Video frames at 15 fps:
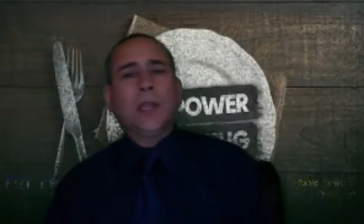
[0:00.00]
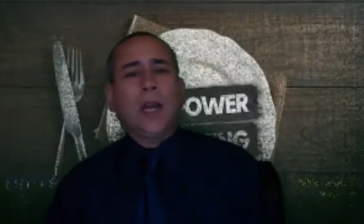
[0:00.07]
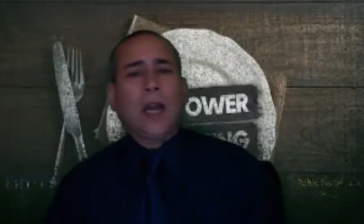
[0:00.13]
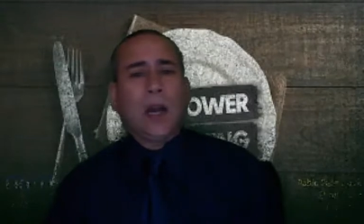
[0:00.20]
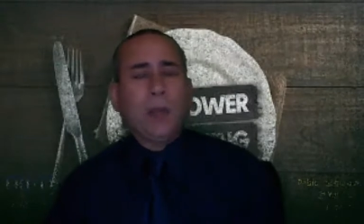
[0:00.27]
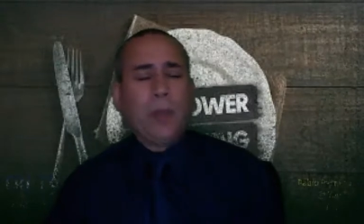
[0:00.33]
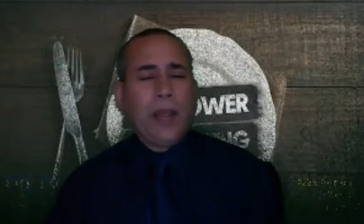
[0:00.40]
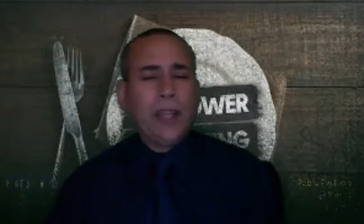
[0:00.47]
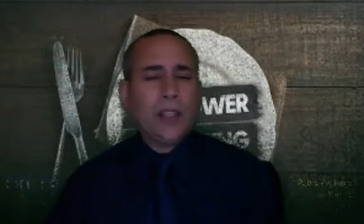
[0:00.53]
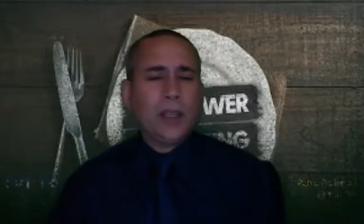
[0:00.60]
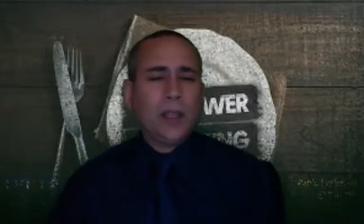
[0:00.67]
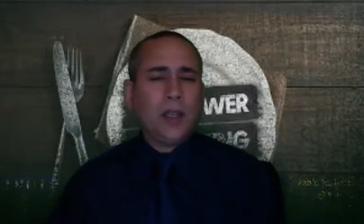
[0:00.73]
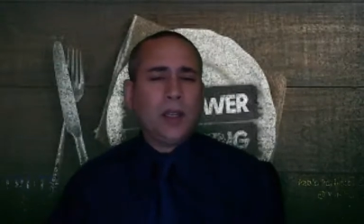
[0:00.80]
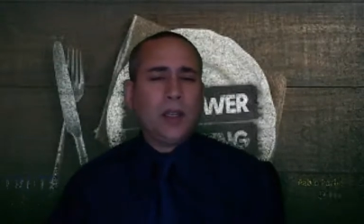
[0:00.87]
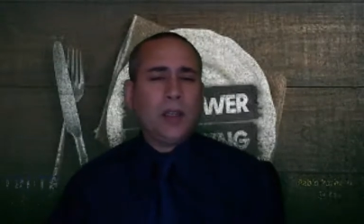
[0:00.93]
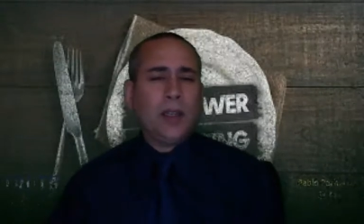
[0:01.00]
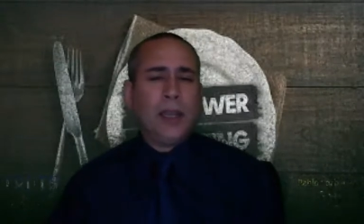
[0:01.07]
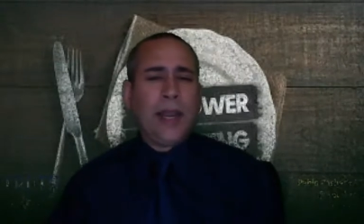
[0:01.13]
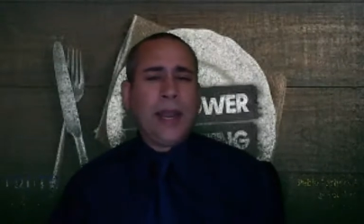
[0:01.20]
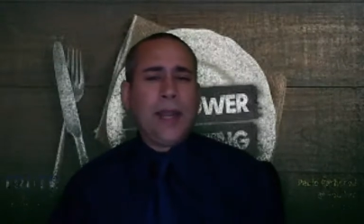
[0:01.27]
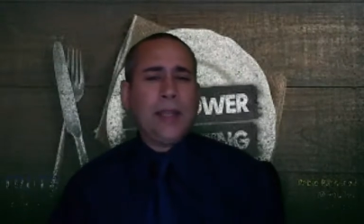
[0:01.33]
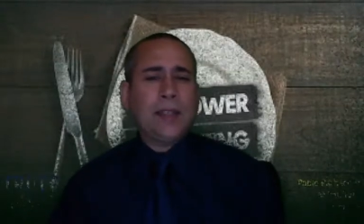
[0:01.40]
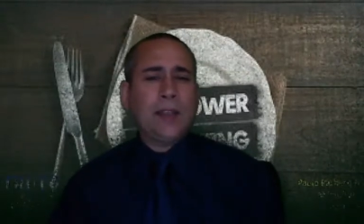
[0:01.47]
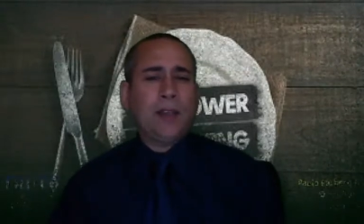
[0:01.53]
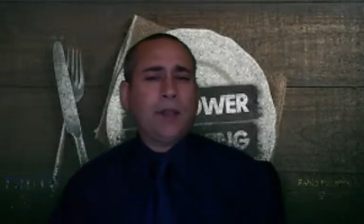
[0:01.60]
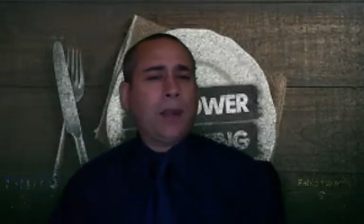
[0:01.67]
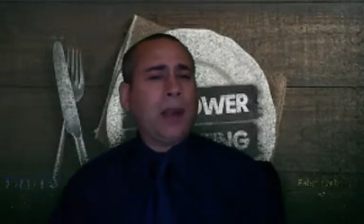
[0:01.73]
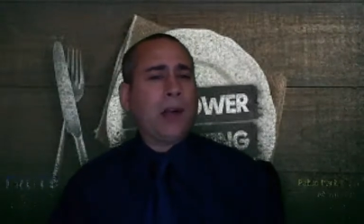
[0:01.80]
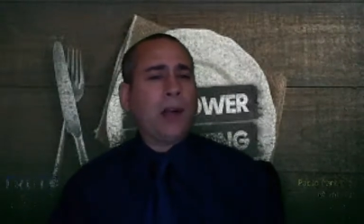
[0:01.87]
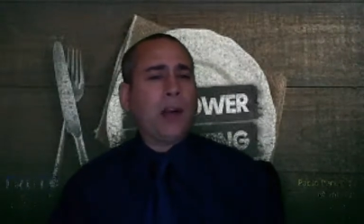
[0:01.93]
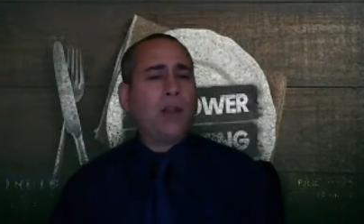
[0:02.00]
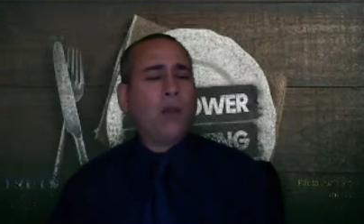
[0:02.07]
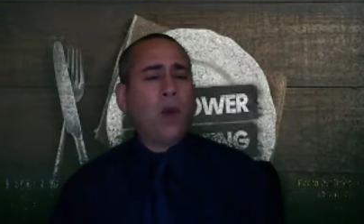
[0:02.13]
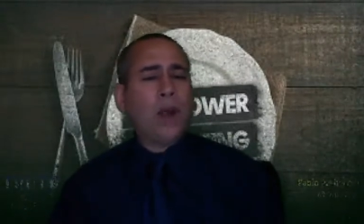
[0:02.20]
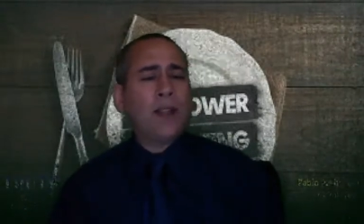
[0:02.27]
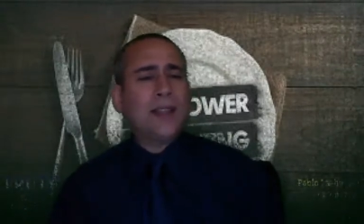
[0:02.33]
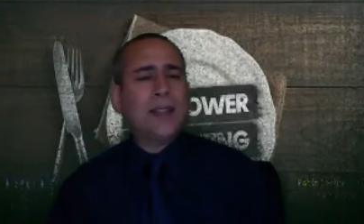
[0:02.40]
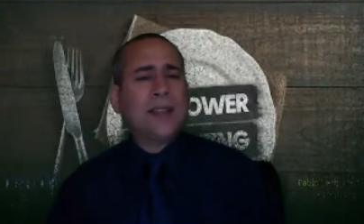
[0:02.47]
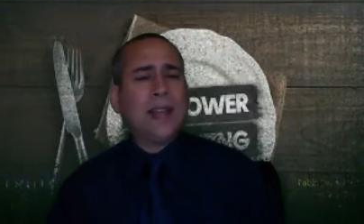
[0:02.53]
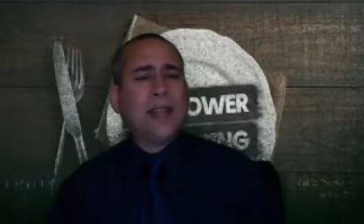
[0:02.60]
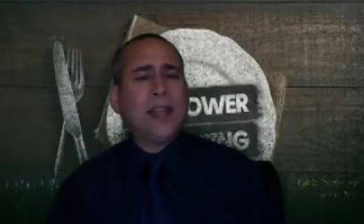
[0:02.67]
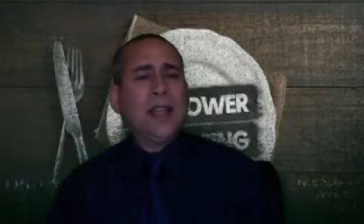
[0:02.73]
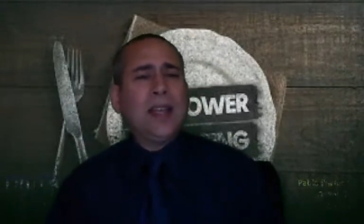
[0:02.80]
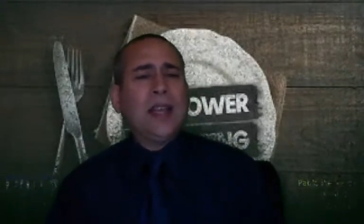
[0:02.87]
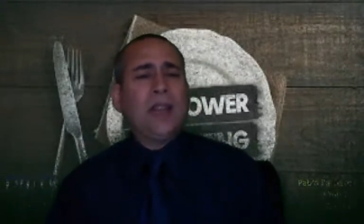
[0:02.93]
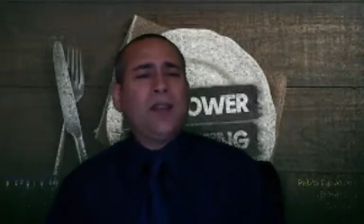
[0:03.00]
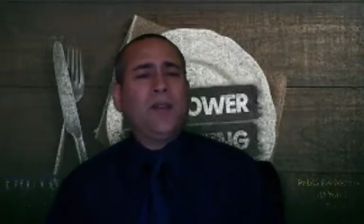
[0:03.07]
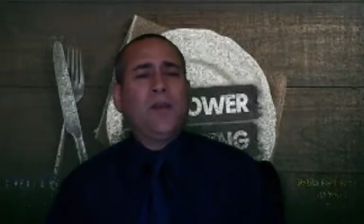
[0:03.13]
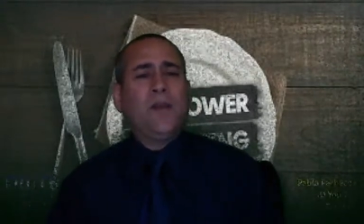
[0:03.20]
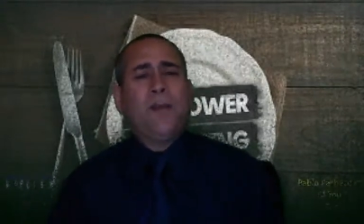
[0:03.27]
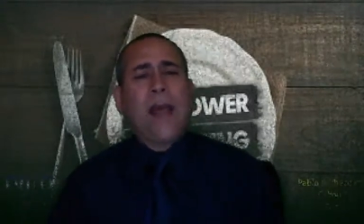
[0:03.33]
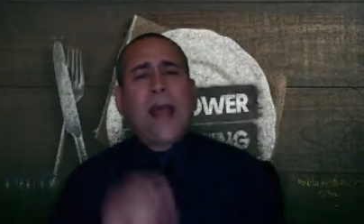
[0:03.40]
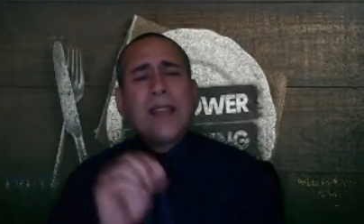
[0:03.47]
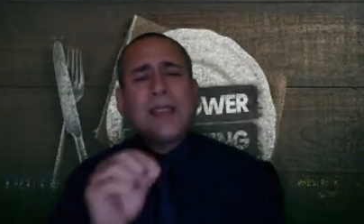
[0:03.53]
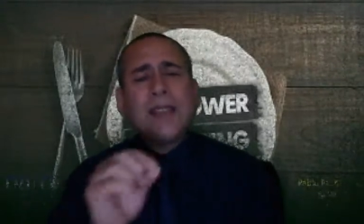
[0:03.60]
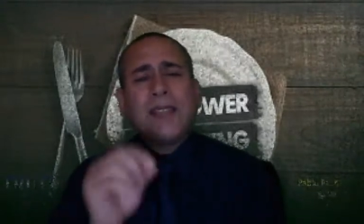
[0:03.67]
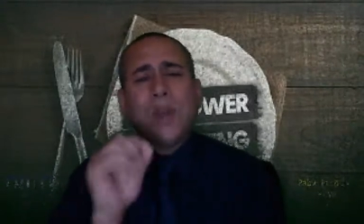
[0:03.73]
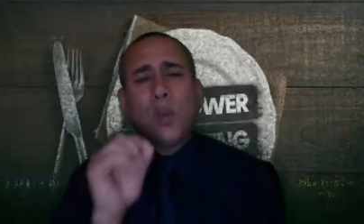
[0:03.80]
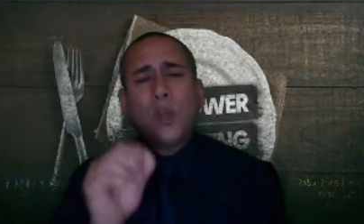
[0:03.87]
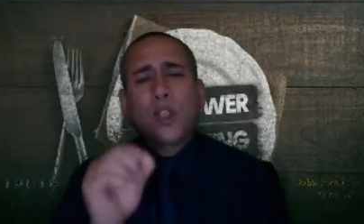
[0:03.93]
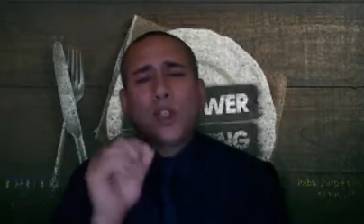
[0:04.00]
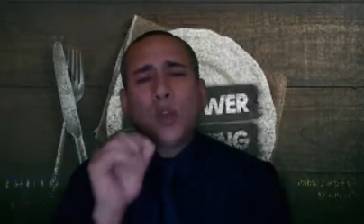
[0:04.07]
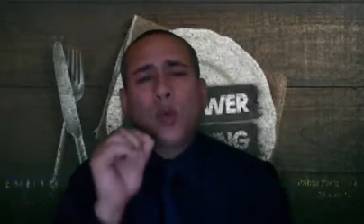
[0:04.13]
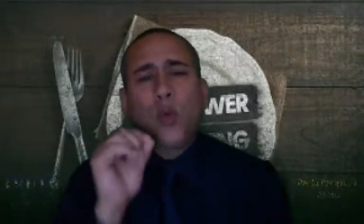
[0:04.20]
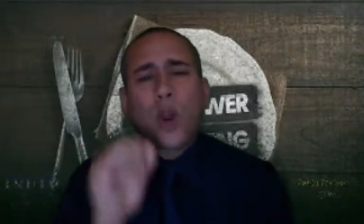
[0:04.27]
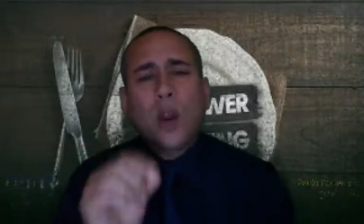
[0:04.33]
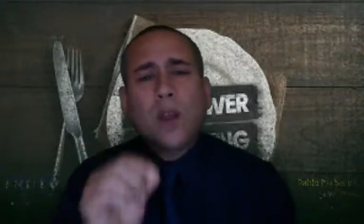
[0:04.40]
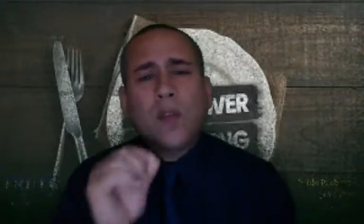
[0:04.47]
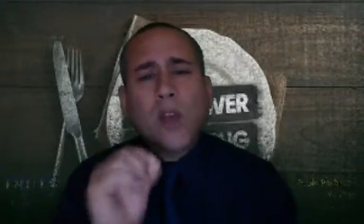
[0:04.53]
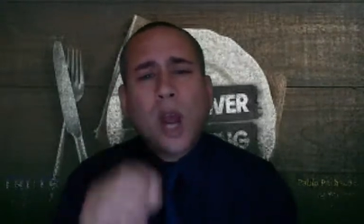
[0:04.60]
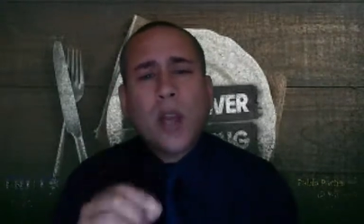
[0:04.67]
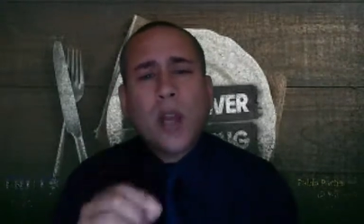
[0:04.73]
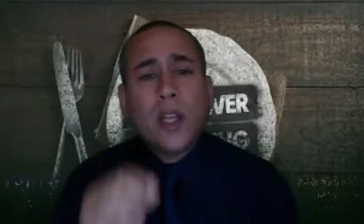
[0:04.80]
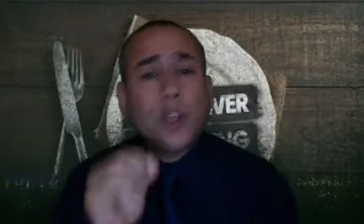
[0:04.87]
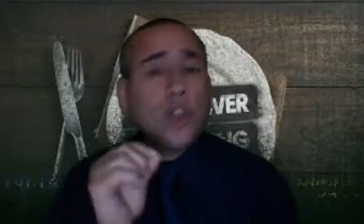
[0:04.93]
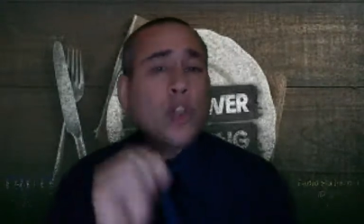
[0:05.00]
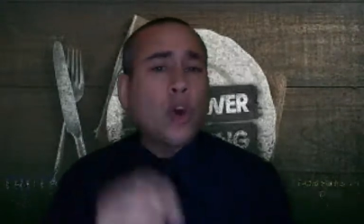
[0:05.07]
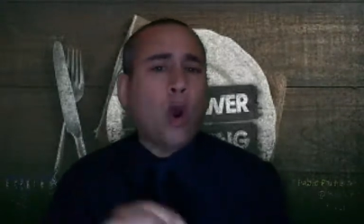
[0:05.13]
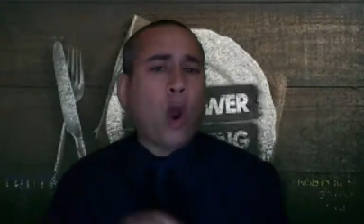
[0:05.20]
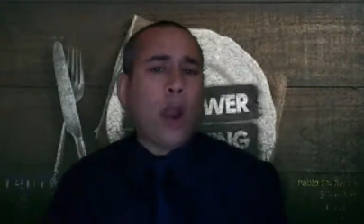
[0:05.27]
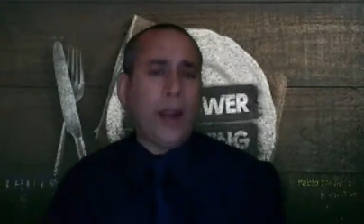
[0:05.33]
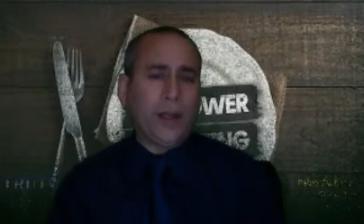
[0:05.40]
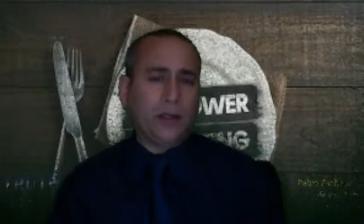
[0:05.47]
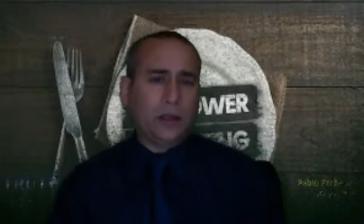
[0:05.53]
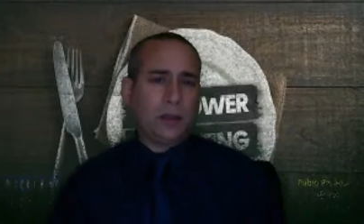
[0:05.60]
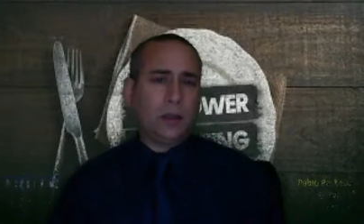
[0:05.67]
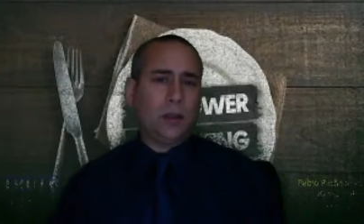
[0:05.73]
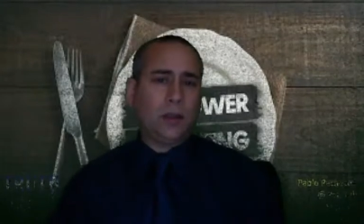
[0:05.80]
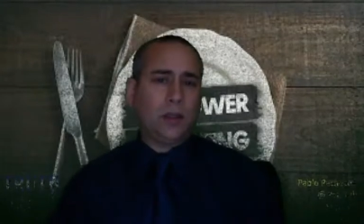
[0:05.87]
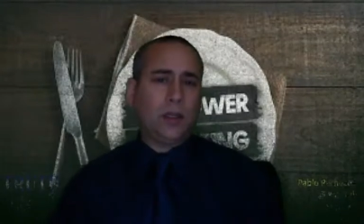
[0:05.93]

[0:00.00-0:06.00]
uh, page 87, paragraph 1, says that the fasting which the Word of God enjoins